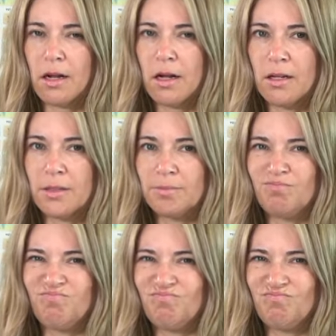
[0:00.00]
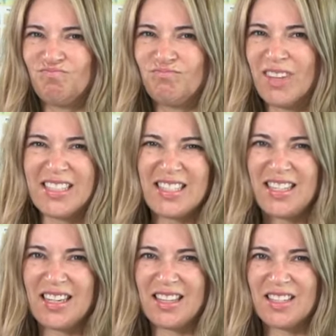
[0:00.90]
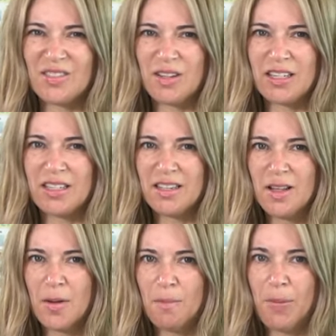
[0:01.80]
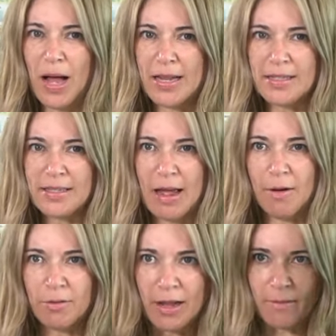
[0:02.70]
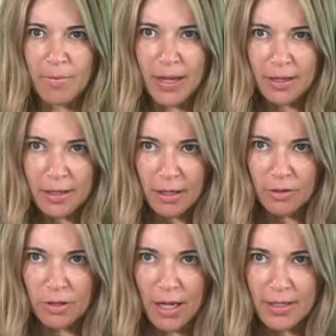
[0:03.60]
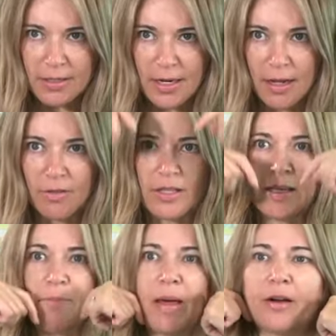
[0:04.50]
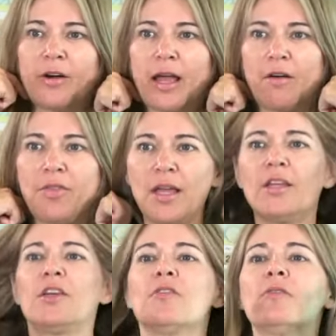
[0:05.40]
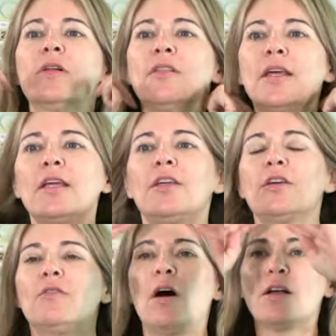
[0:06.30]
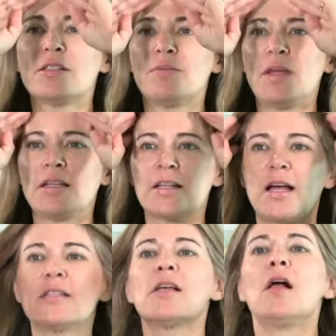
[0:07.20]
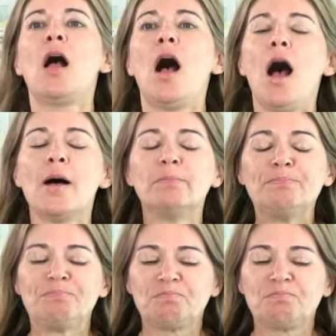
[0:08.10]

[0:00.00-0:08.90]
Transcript: um, I did anything to it. But now I don't have my color lines now. They say better now. Thank you. Thank you. Awesome. Thanks, guys. Um,